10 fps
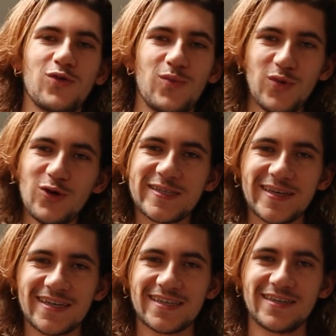The
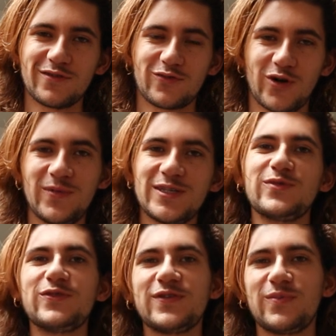music from his
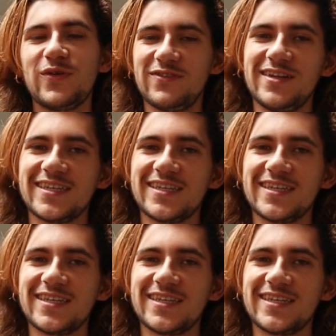movie Buffalo